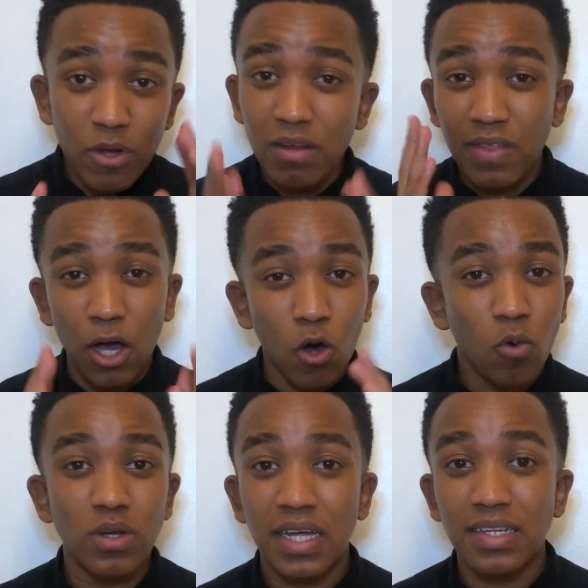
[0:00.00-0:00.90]
rid of that
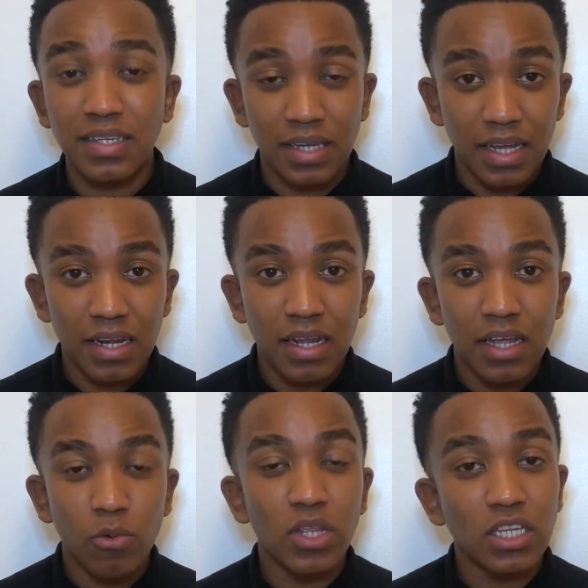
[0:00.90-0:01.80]
old dead skin
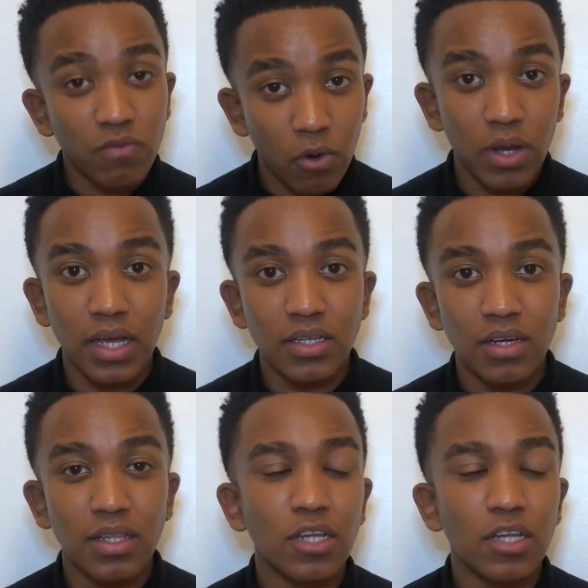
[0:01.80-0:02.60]
with exfoliator.